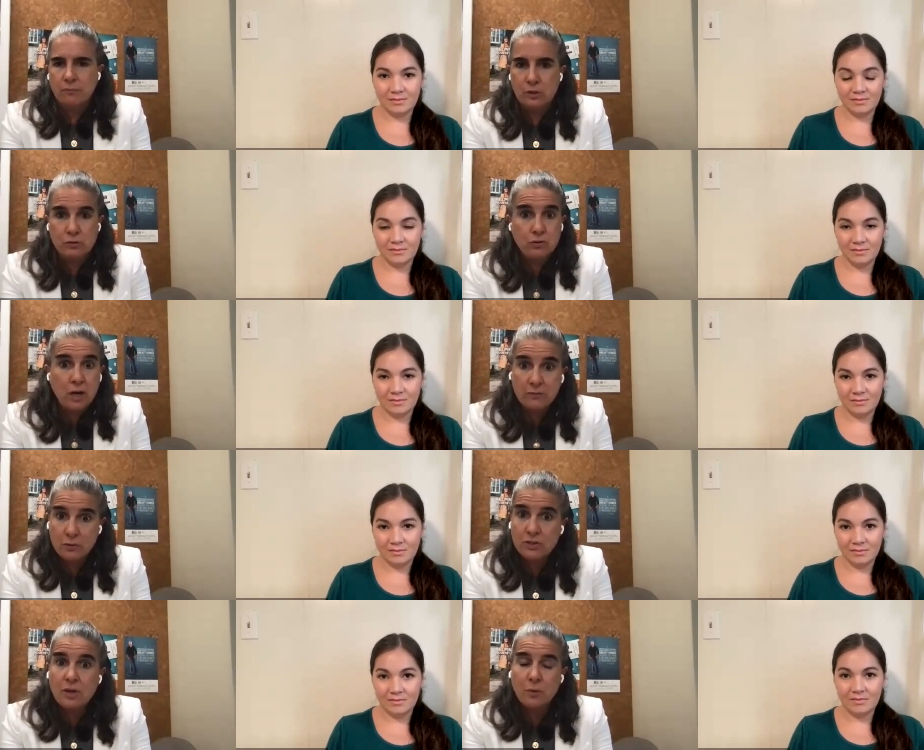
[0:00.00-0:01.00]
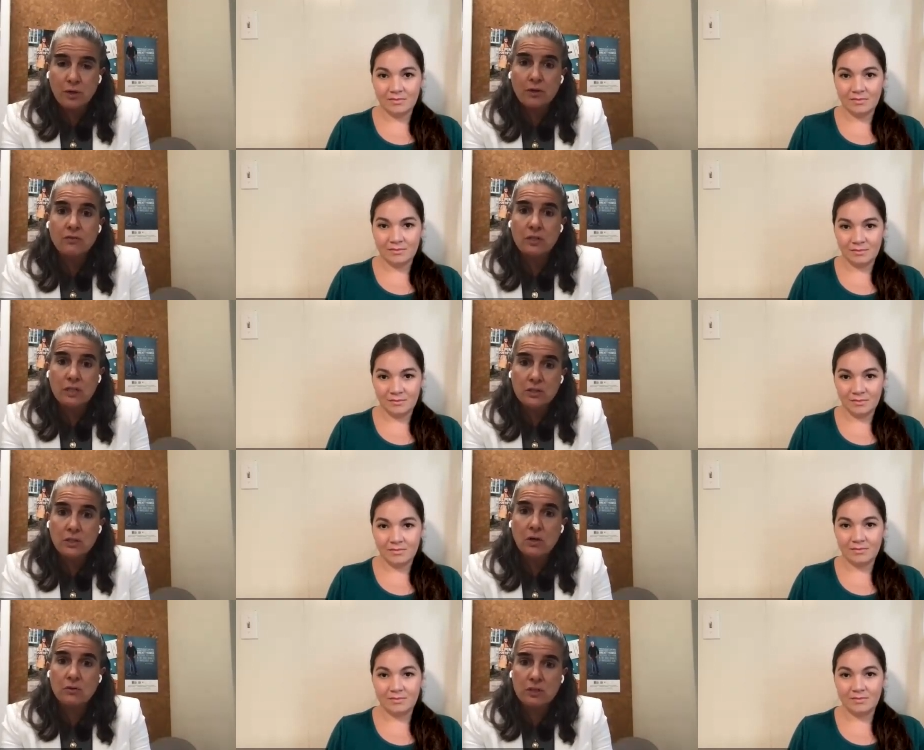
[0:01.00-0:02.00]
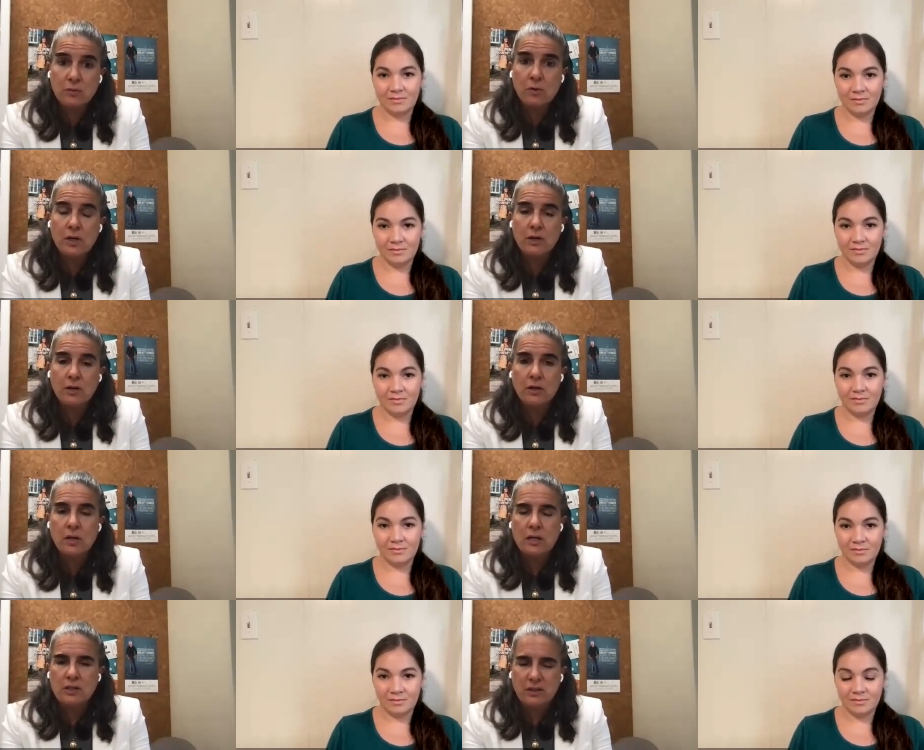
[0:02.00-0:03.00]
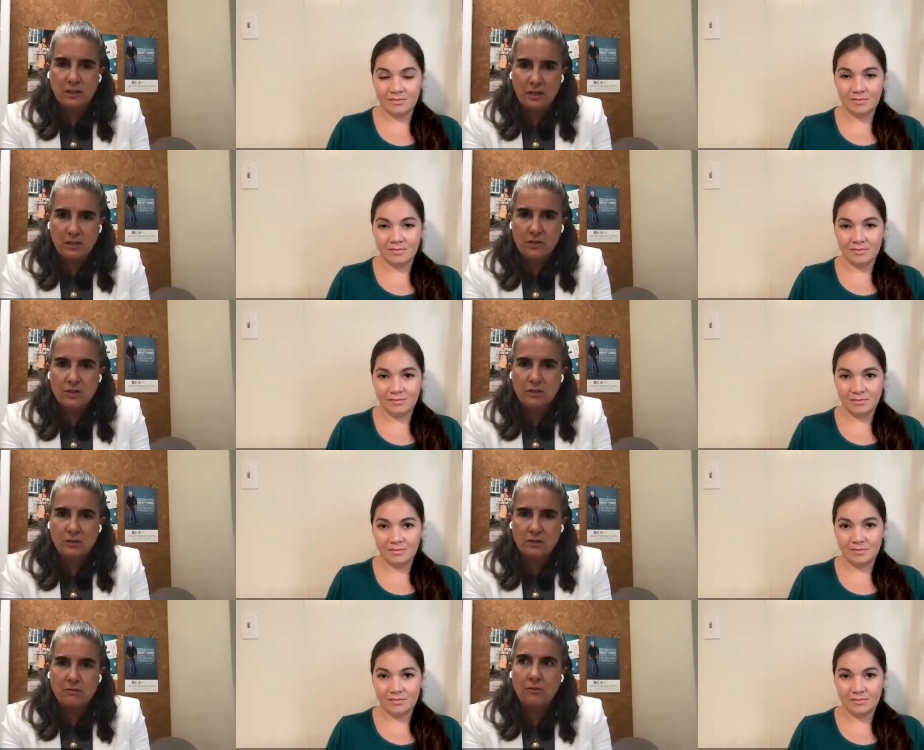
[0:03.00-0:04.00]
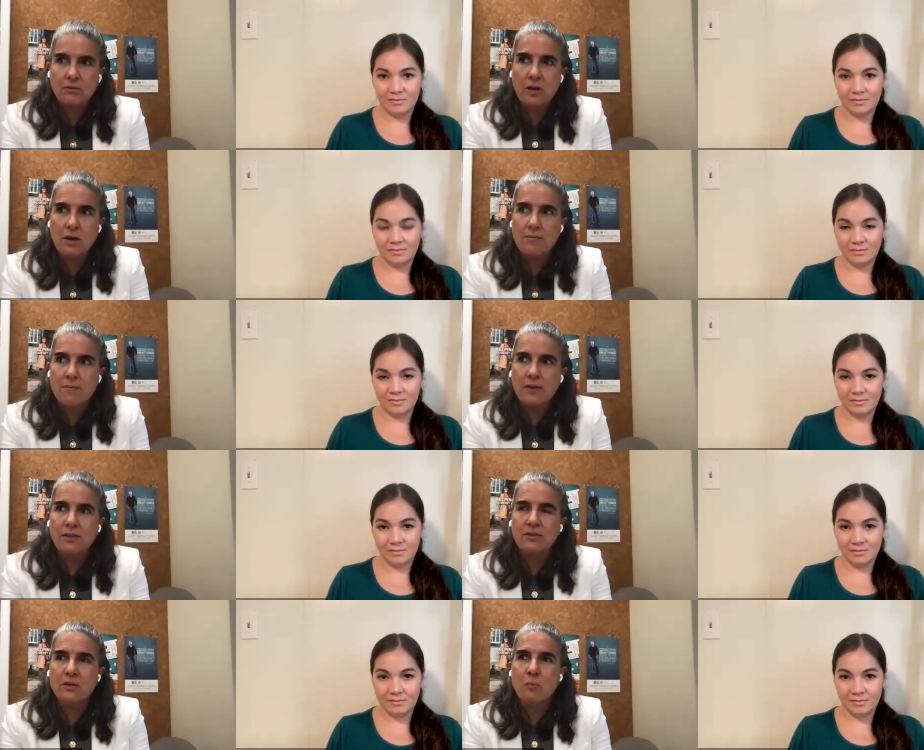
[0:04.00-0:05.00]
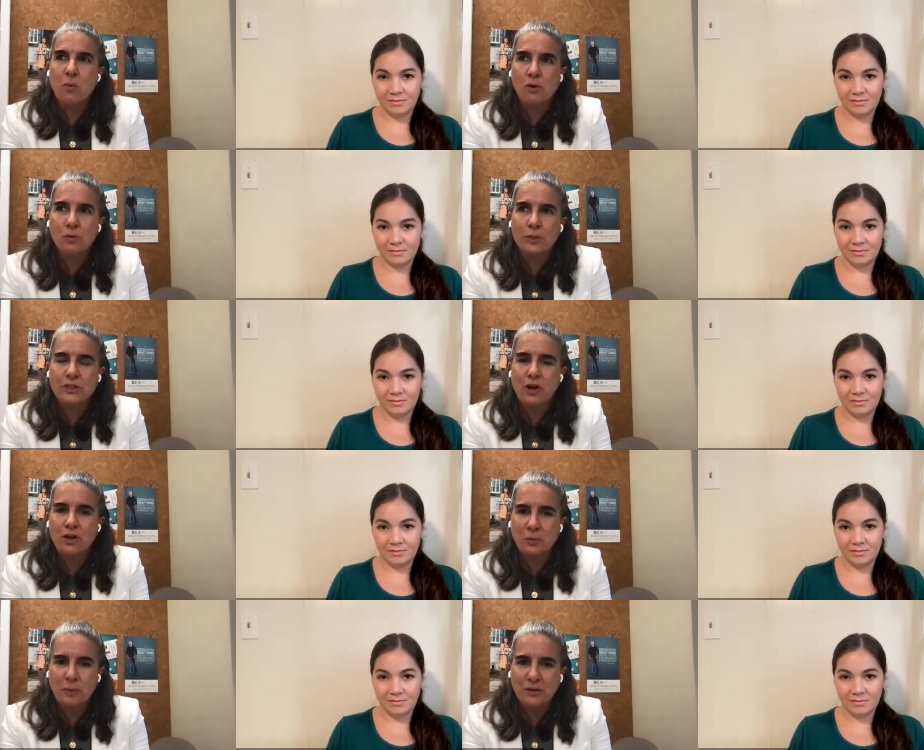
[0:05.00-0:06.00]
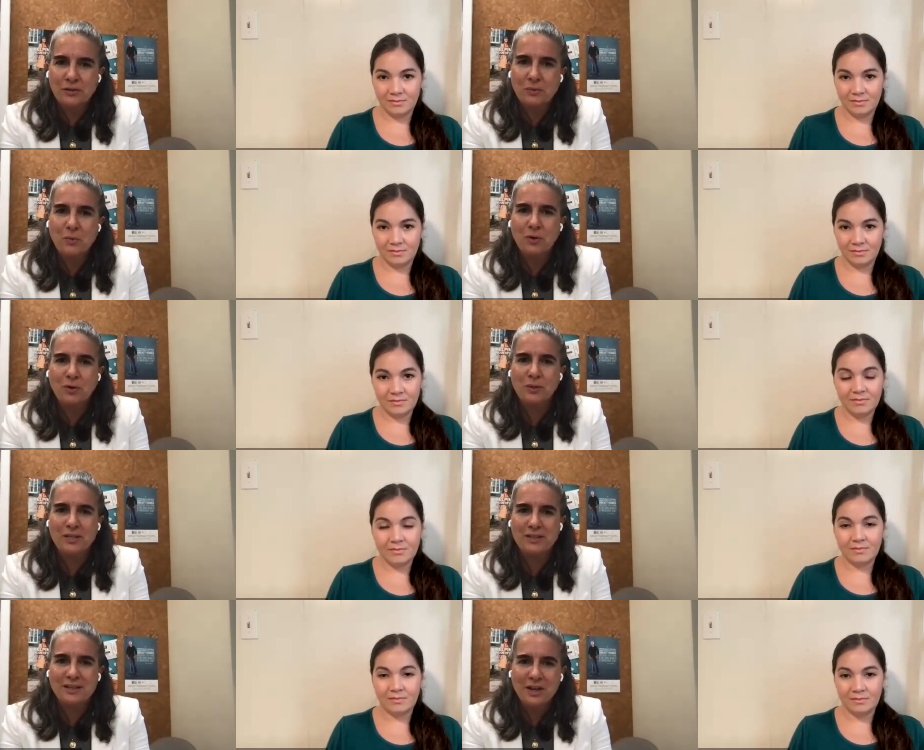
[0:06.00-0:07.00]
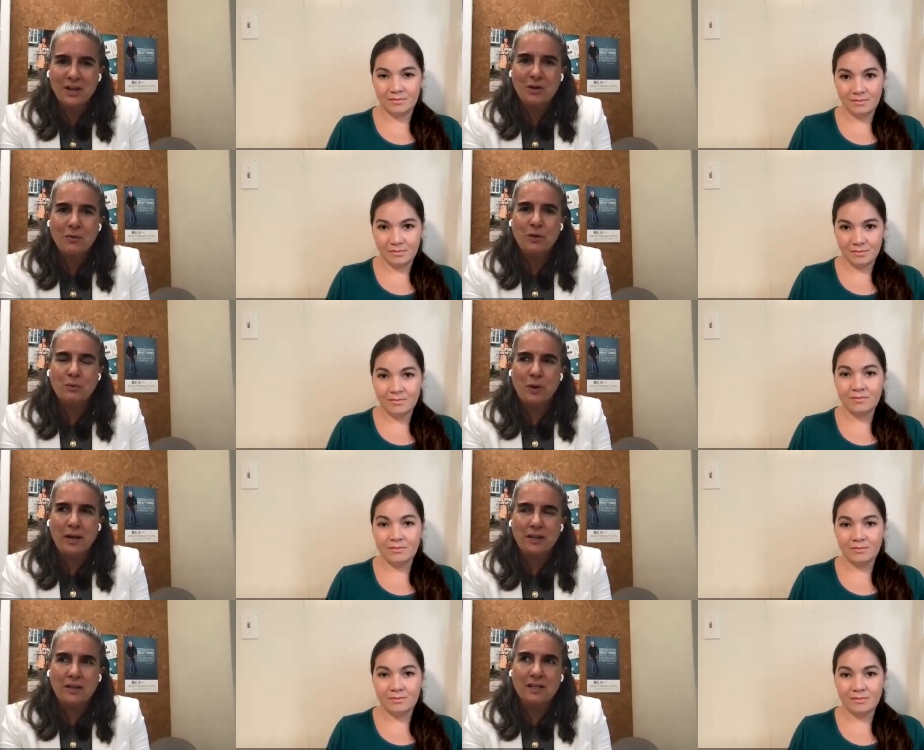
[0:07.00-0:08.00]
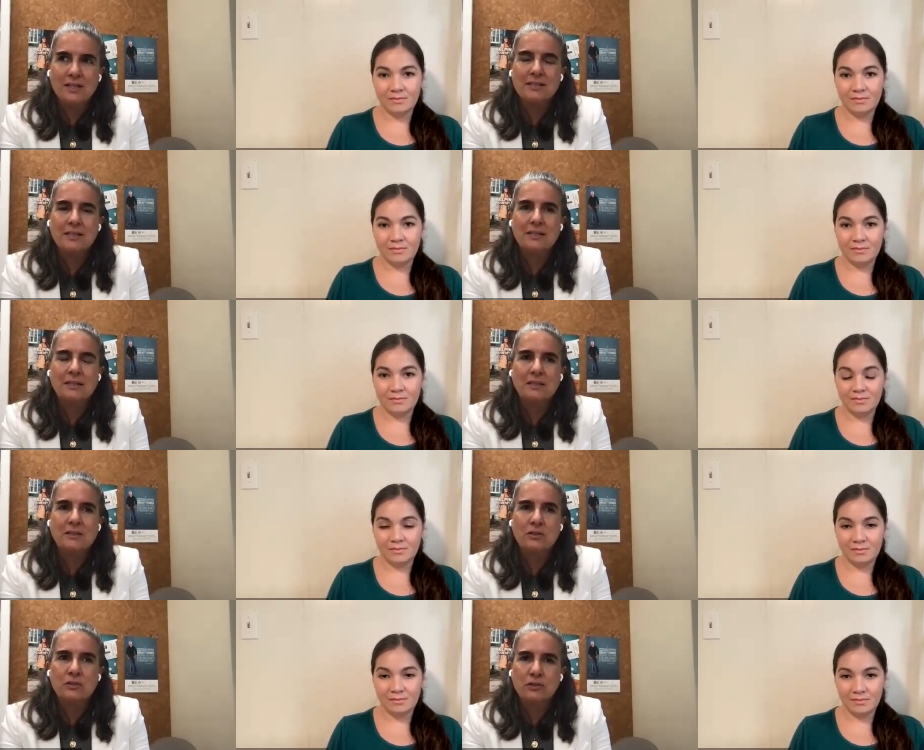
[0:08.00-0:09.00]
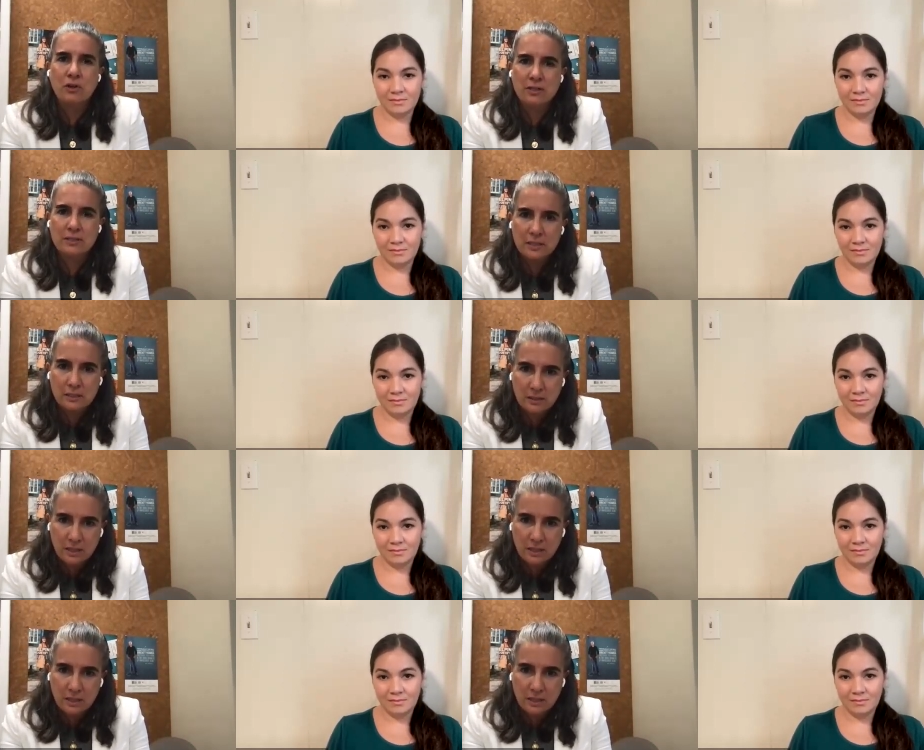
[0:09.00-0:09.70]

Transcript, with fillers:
Speaker 1: you know drive you somewhere if you need to go somewhere so i think that's a um, I think the more we talk about it, the more we we recognize like these are thoughts that a